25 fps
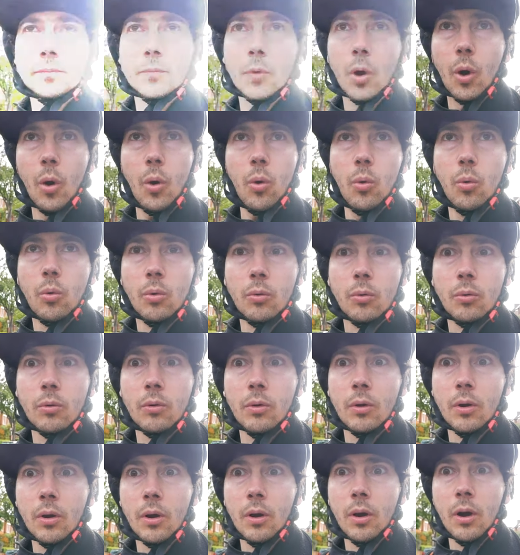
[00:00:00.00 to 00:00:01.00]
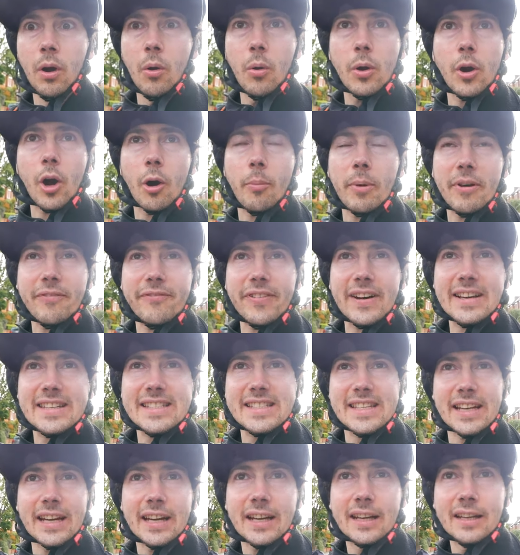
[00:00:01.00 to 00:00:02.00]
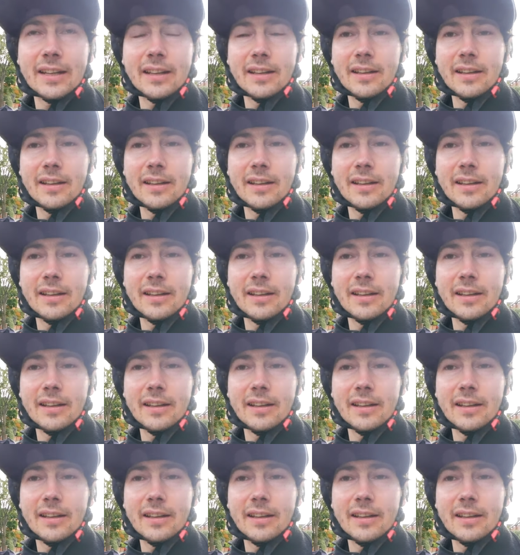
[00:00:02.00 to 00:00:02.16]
Oh! Oh, I got a bit faster!